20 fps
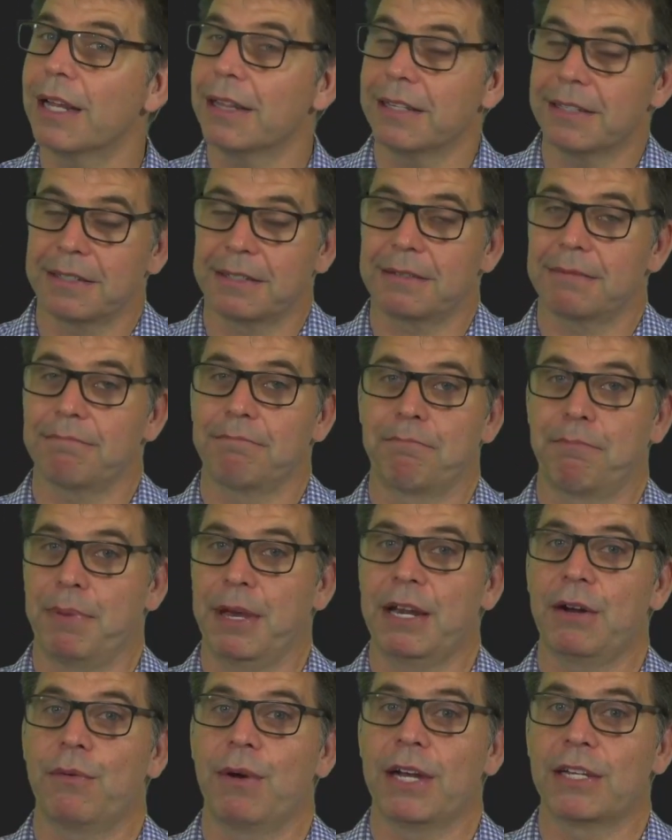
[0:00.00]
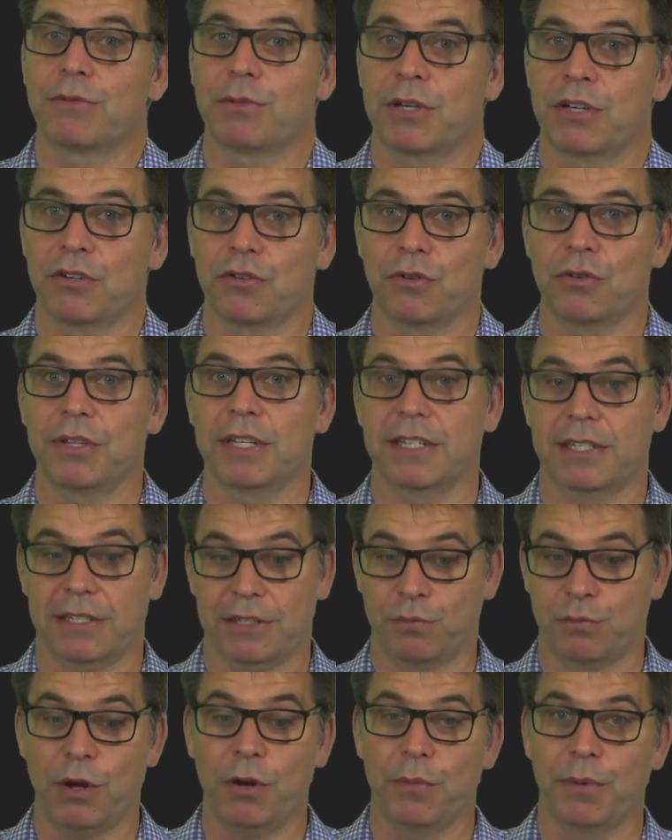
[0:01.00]
and there's better ways we can do this
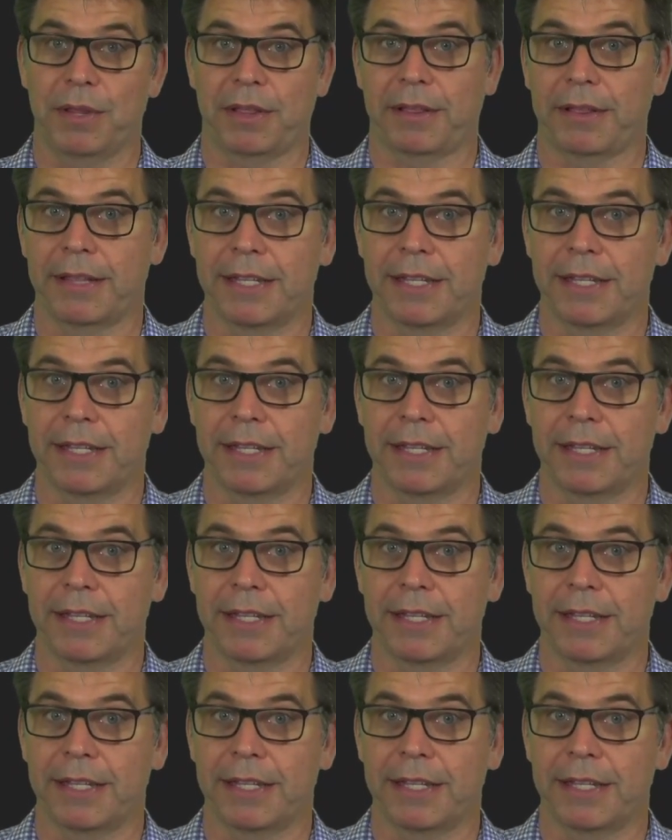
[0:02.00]
as well with